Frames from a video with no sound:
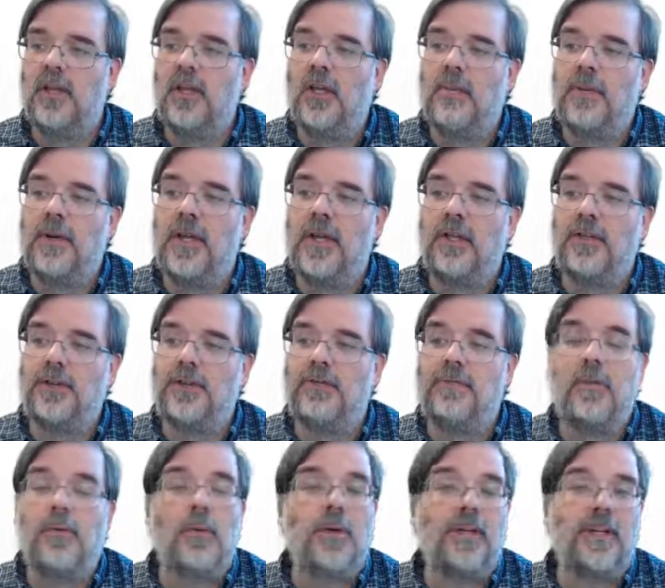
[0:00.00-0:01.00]
But also
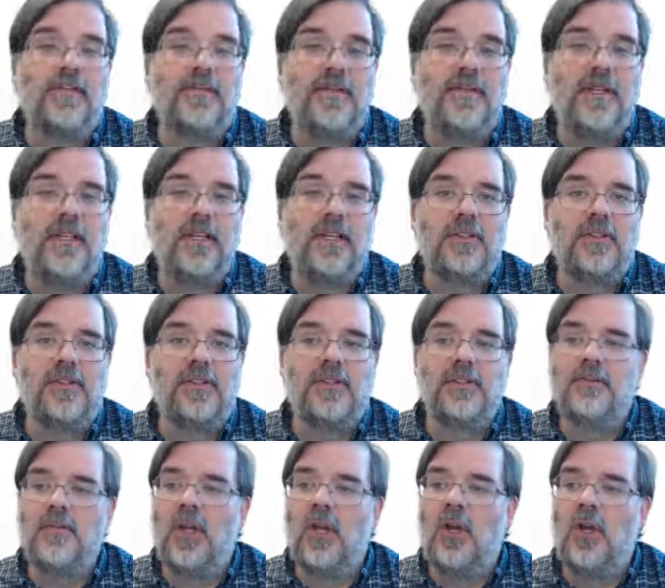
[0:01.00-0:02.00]
for convenience,
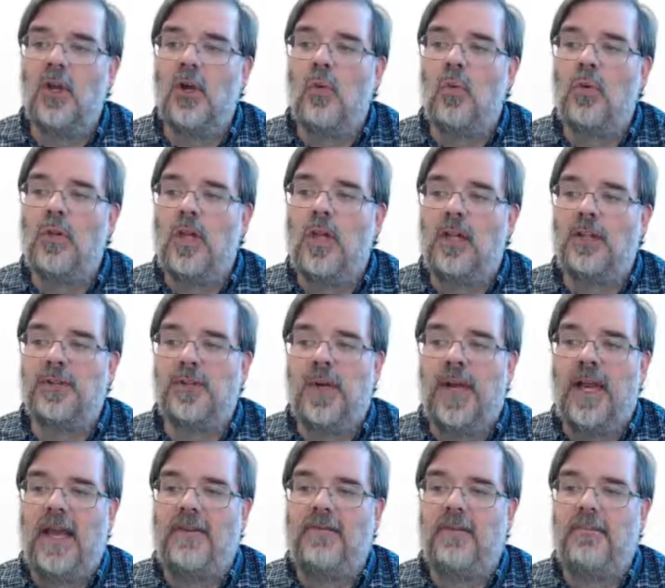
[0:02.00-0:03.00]
we'll also
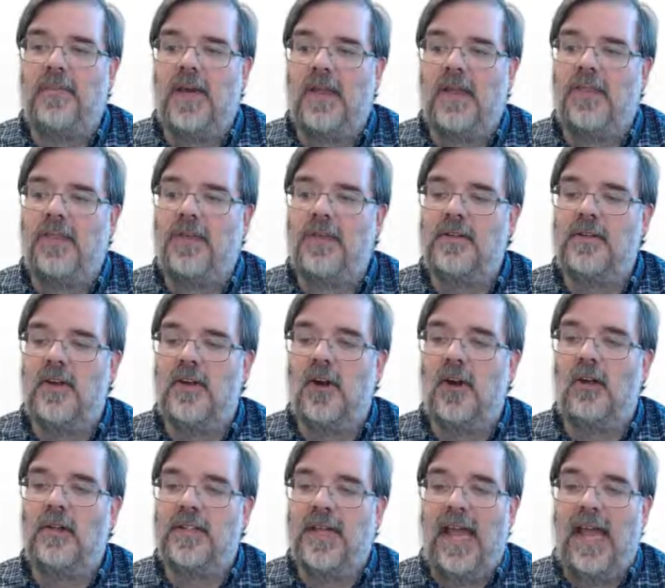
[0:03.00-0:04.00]
have a method
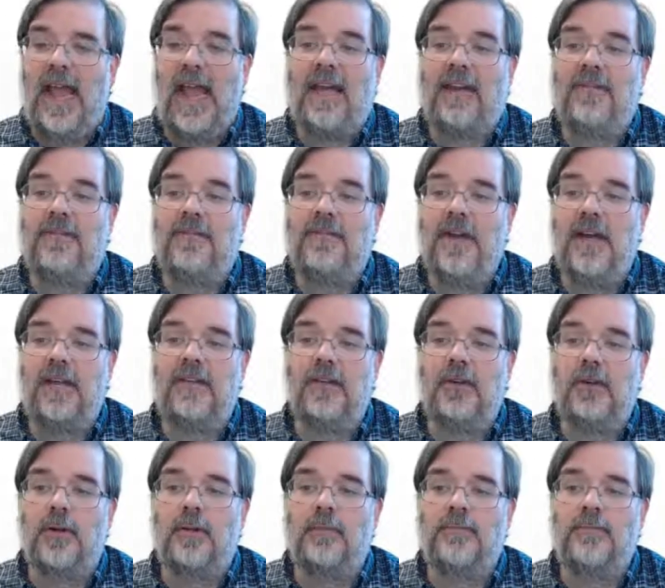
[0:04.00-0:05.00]
called add
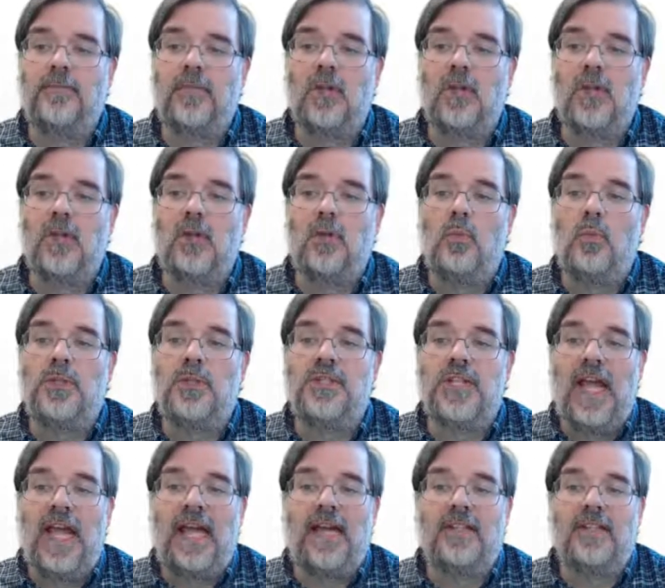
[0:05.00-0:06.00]
vector, which
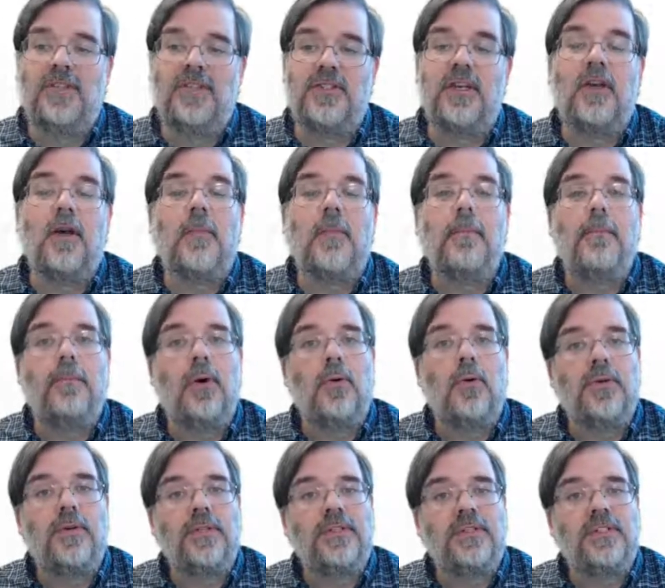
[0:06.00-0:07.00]
adds the
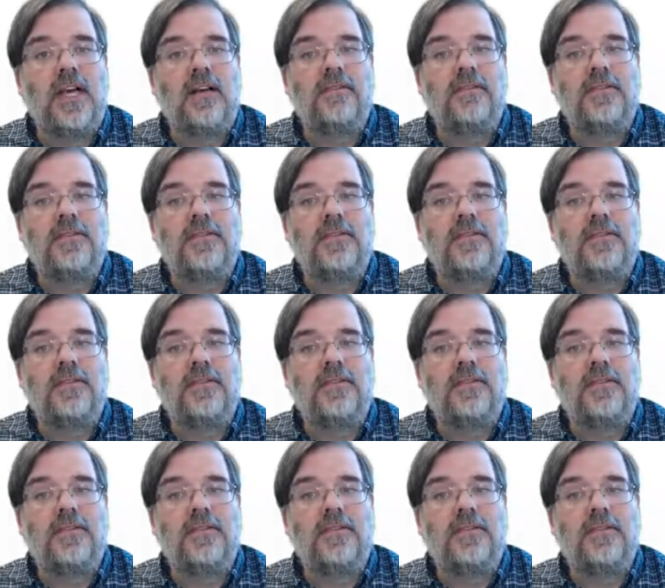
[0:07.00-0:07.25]
components of